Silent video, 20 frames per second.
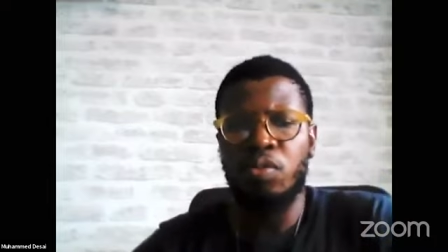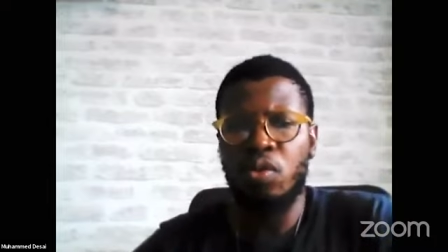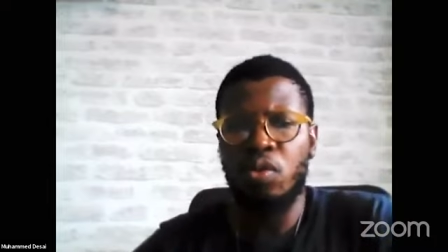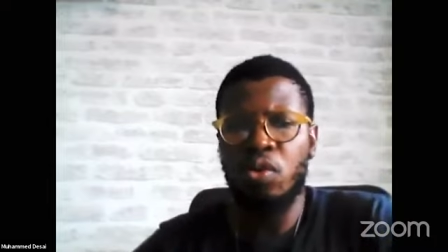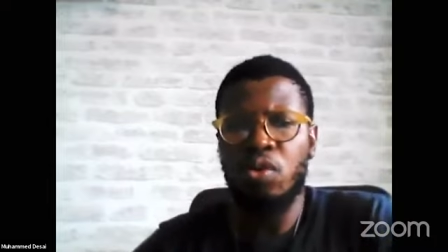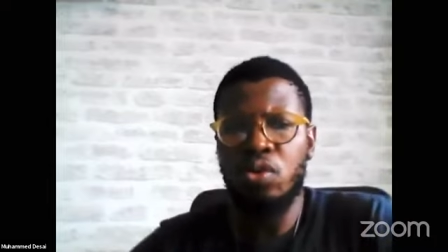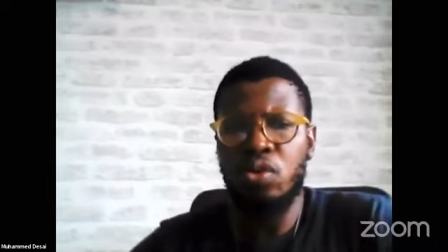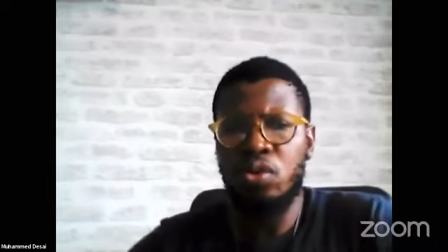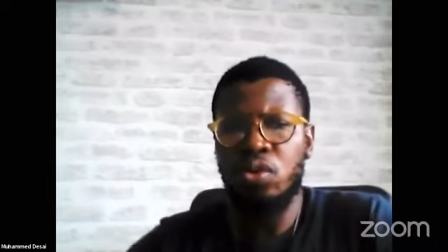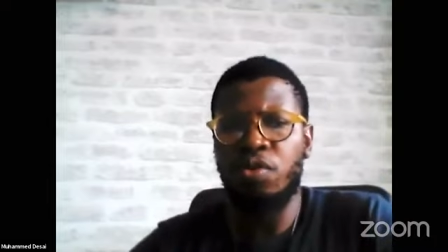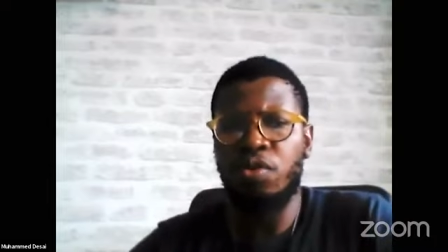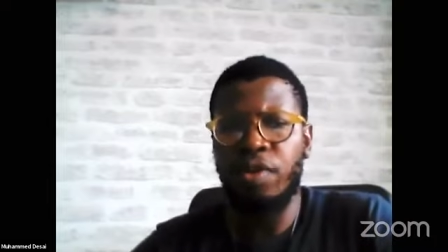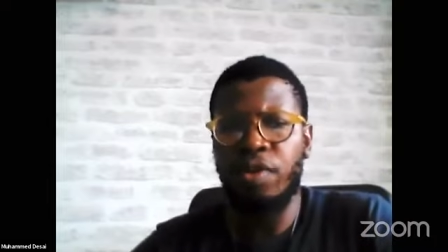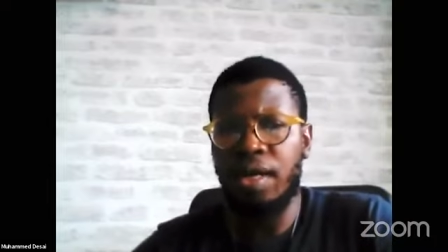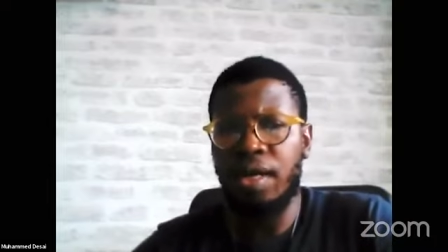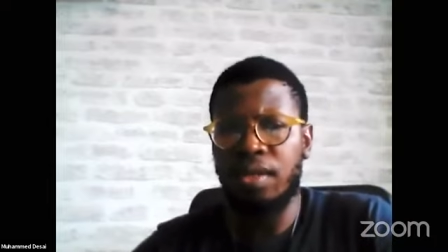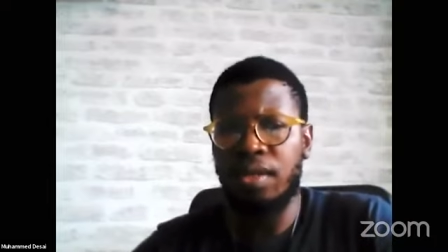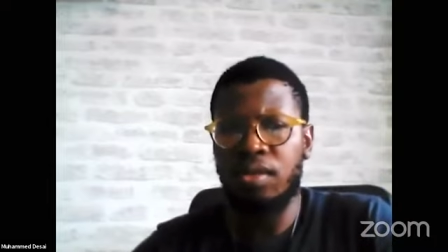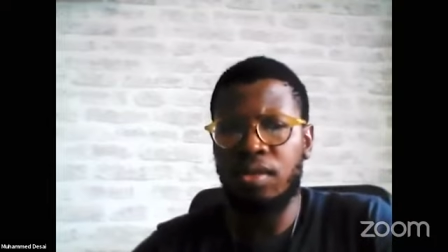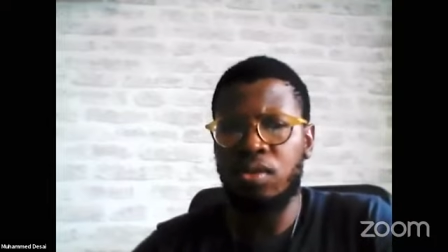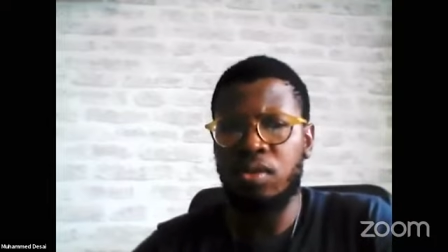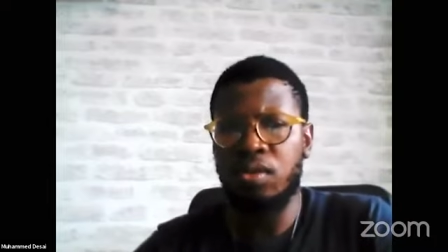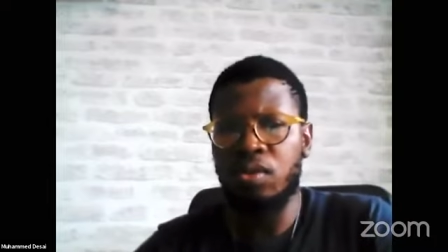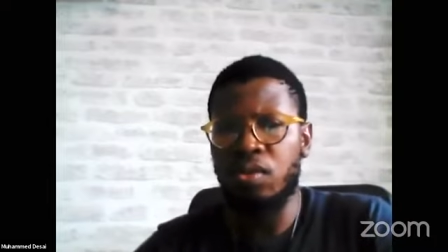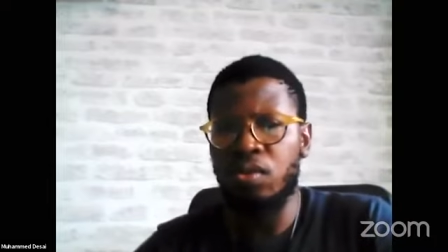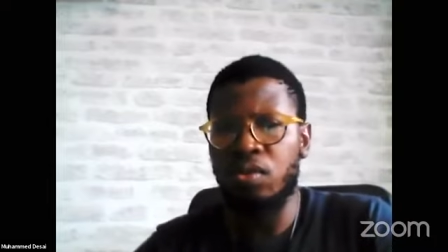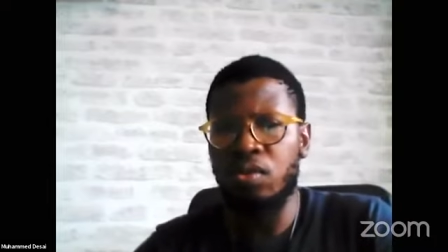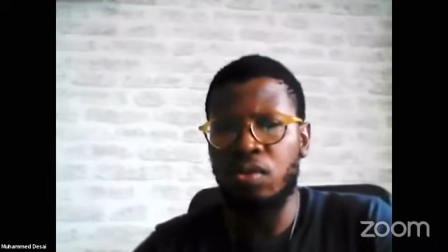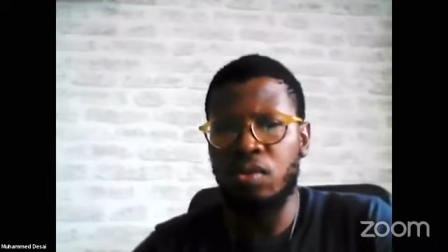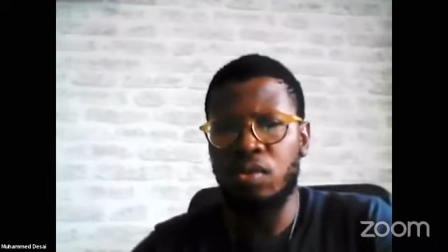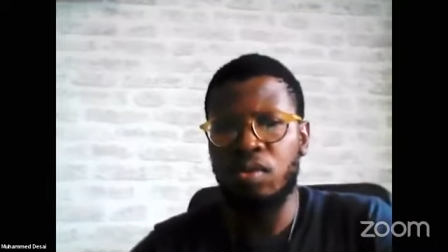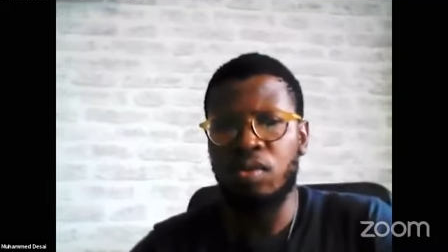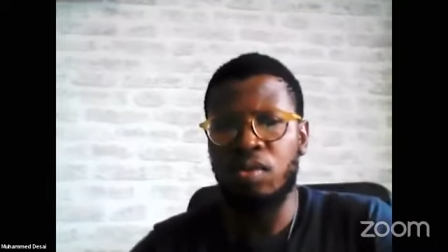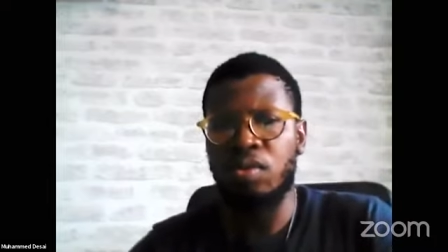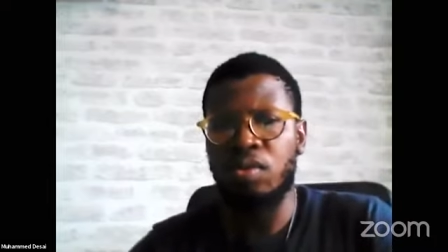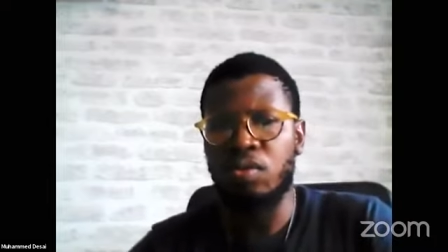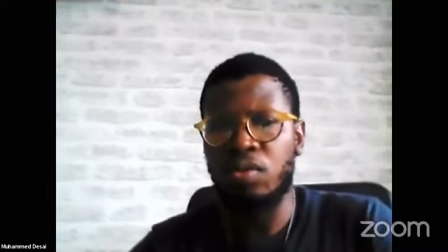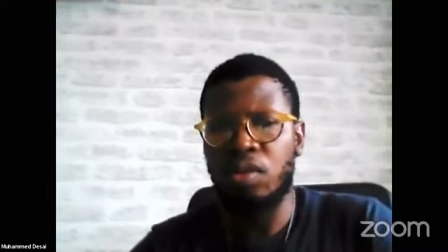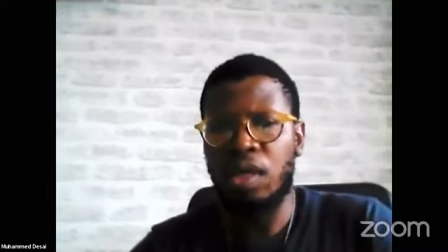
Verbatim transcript: those of us who